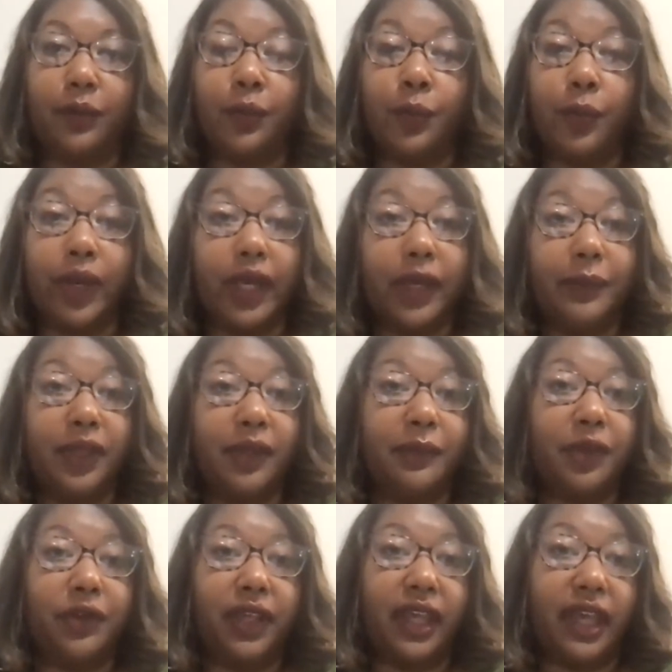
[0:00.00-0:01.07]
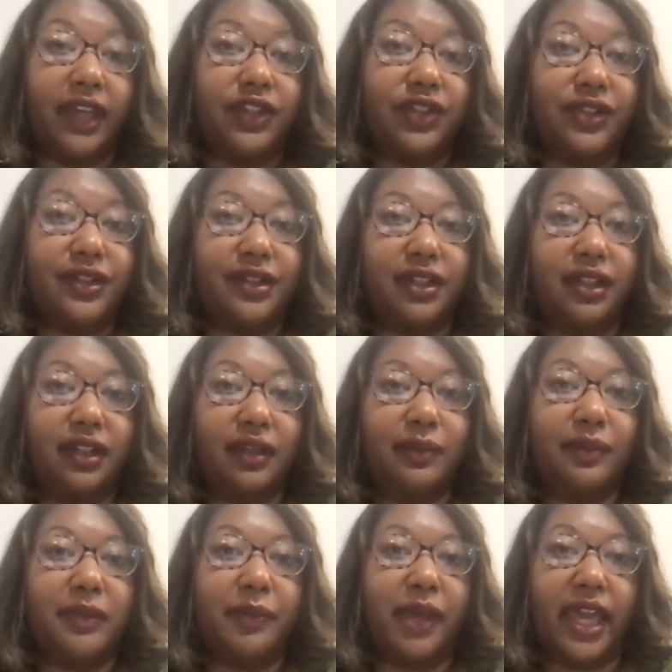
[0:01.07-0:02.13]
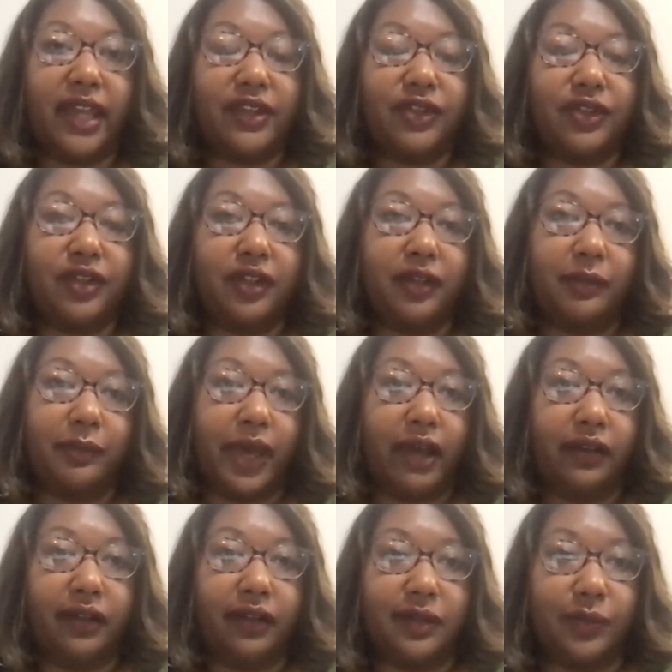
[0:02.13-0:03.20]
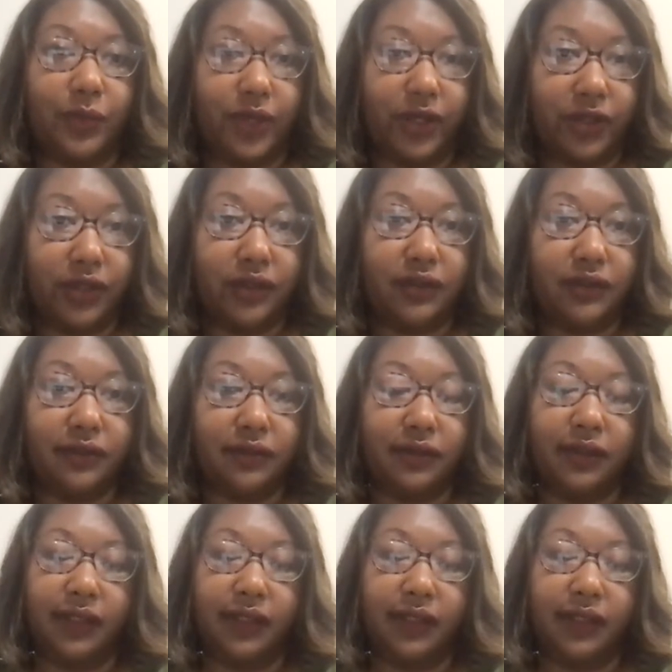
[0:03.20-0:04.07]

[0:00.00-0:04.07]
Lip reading: web communications team is passionate about as well,